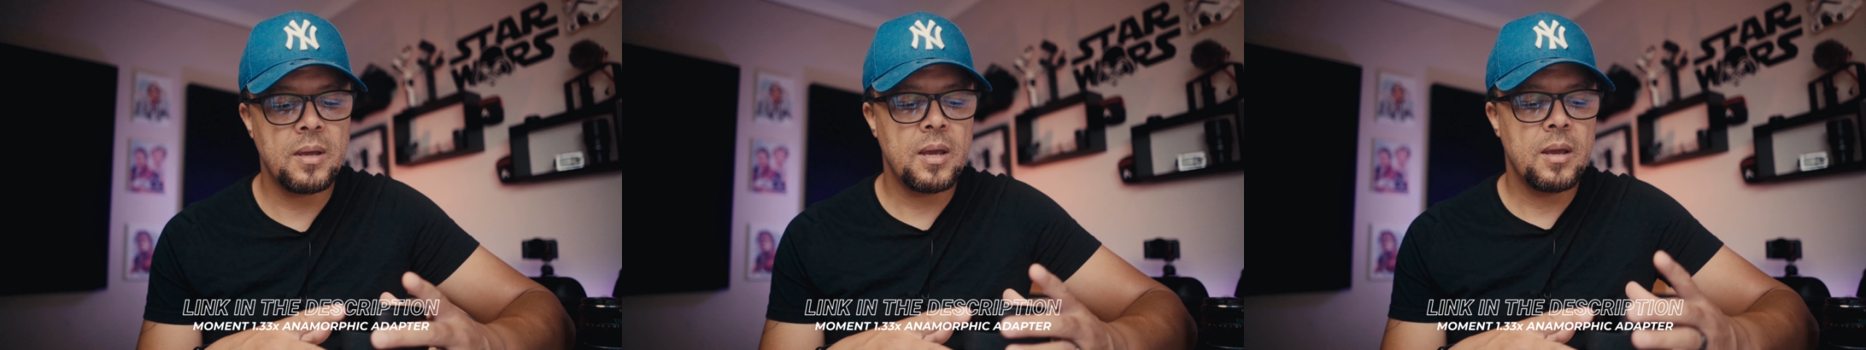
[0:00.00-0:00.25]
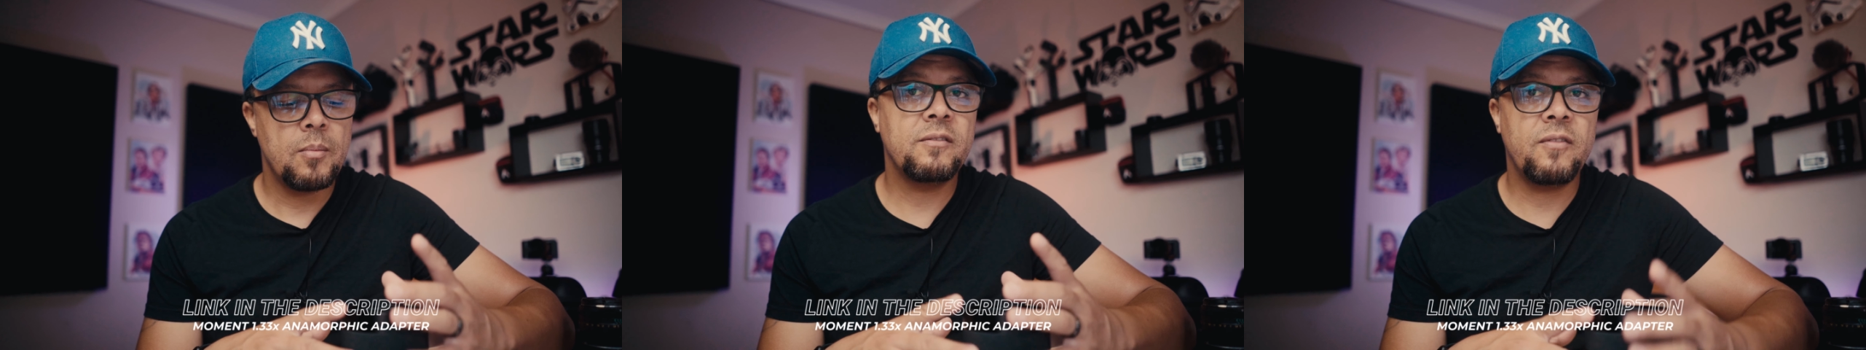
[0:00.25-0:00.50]

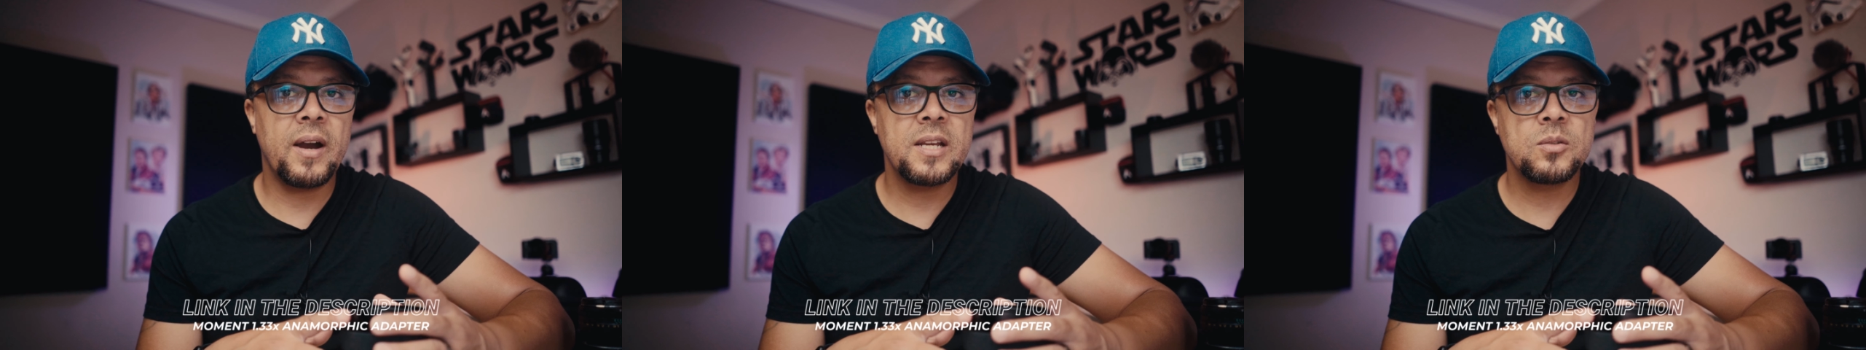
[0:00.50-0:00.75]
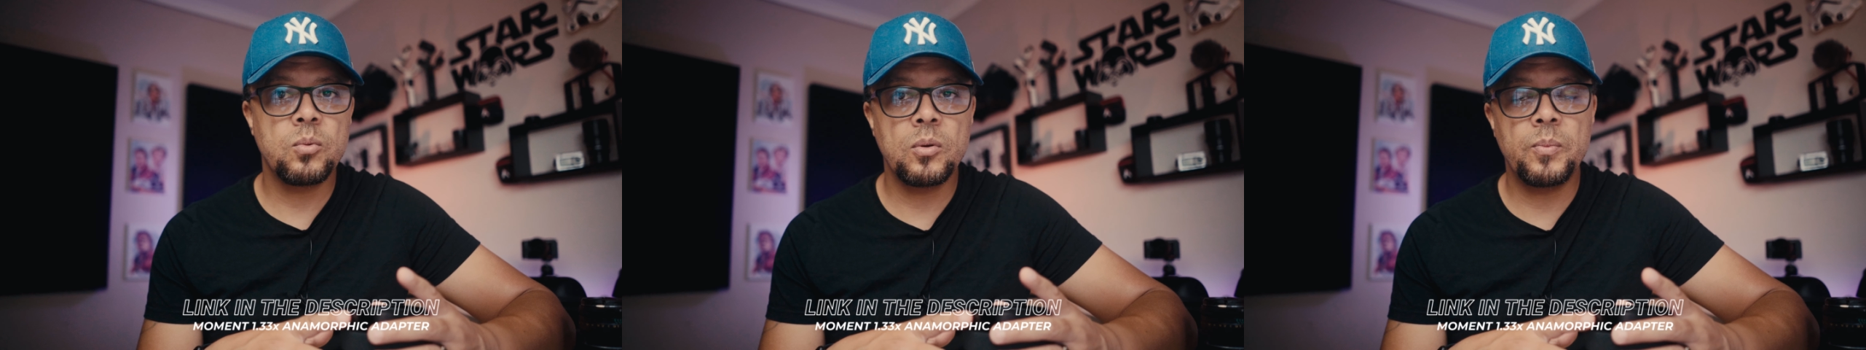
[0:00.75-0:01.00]
my
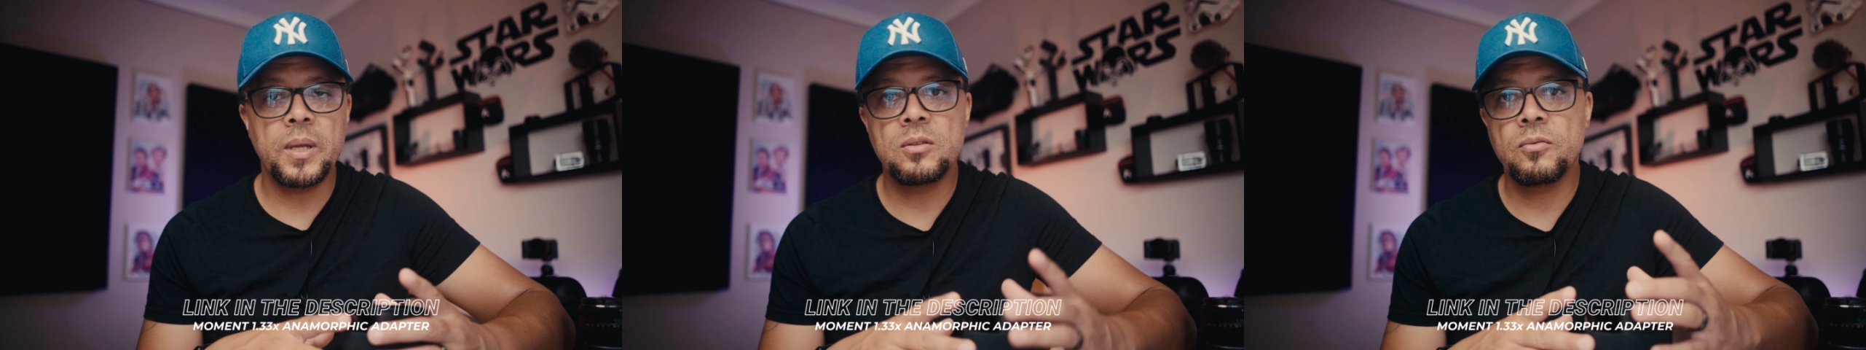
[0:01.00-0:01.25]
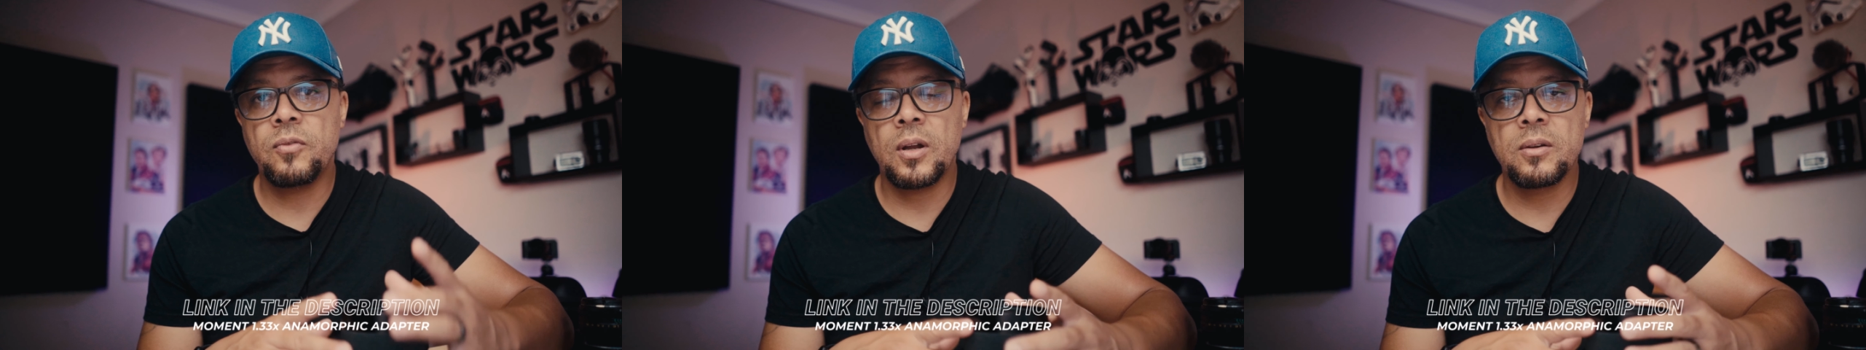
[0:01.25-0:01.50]
advice would be
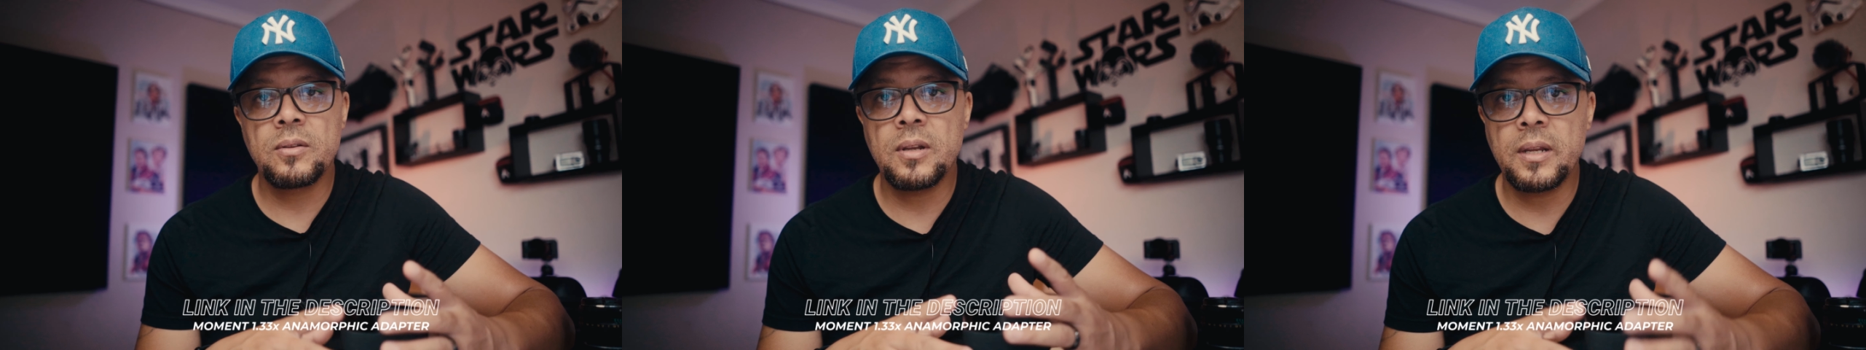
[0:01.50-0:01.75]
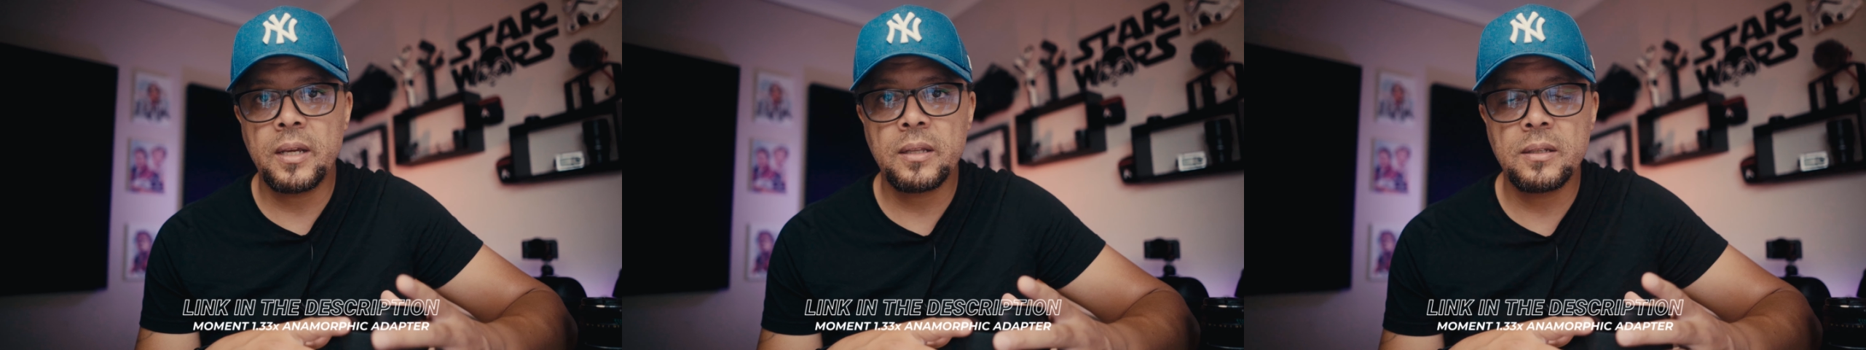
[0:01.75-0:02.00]
to follow the
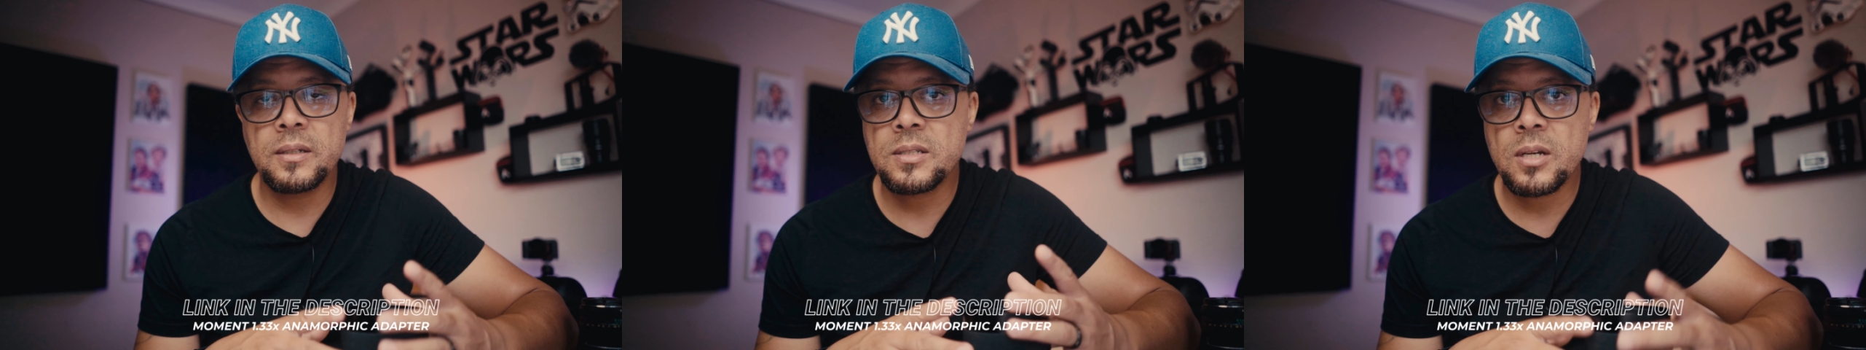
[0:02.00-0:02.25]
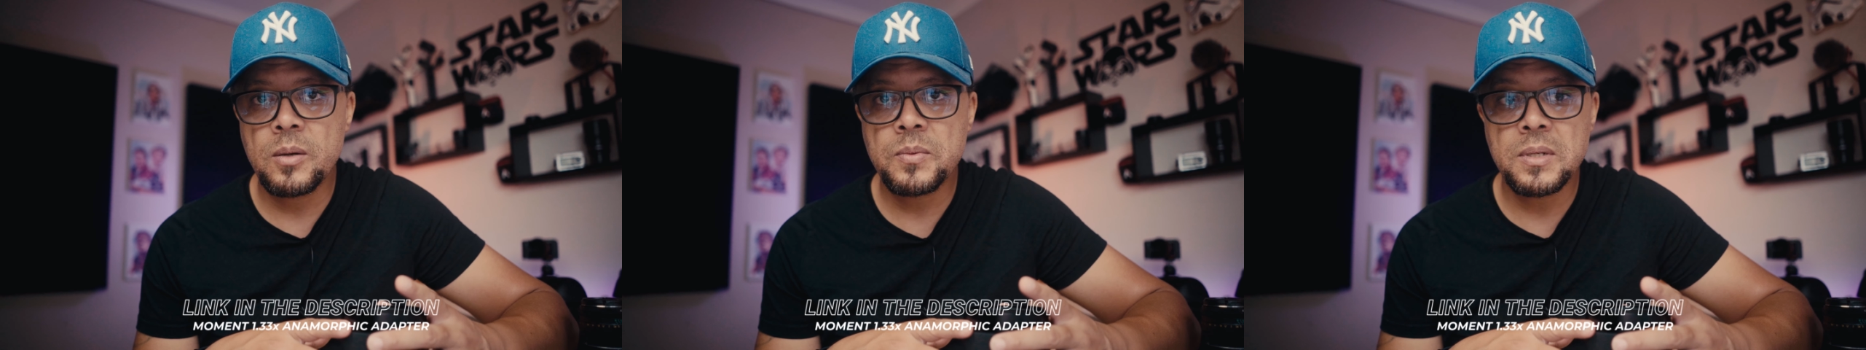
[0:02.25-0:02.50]
link in the
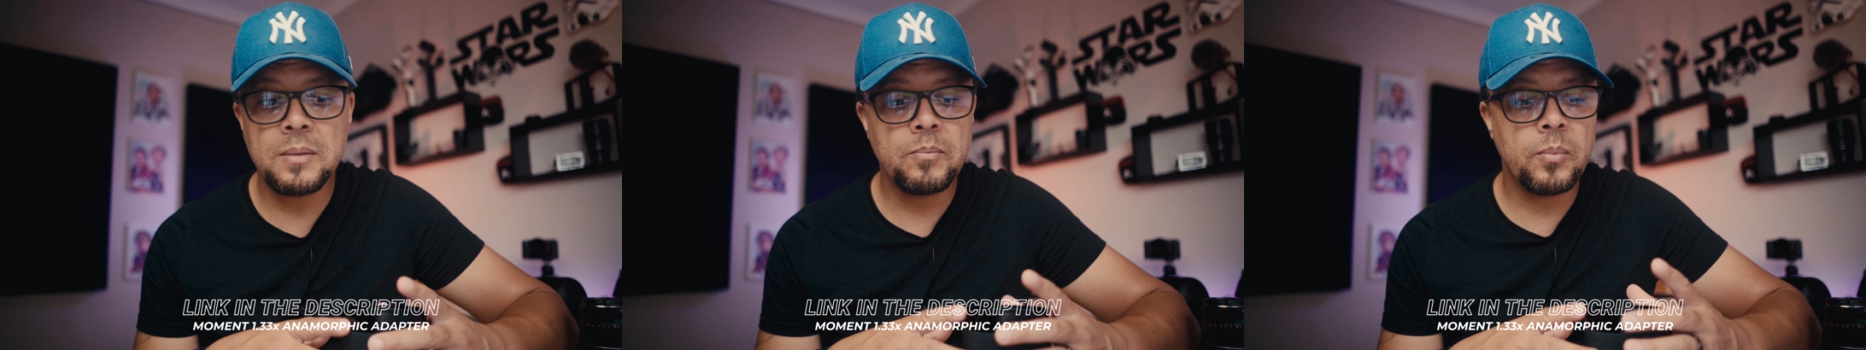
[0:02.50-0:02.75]
description,